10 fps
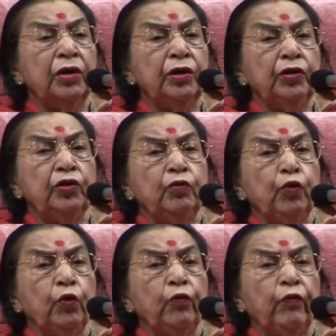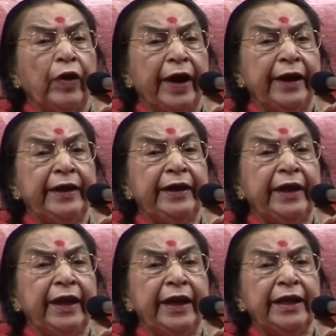you won't find
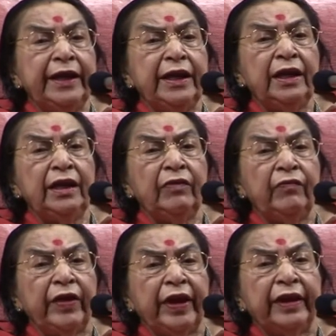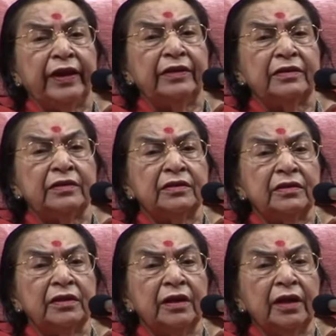any fragrance
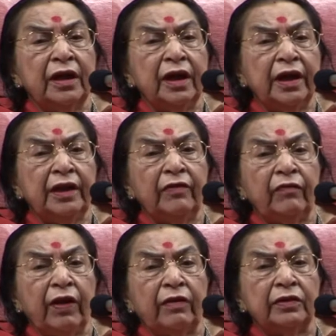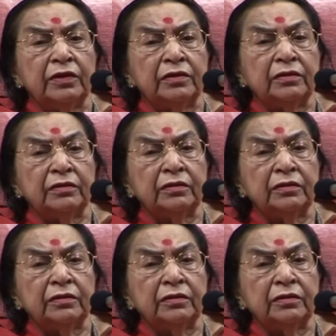in the flowers.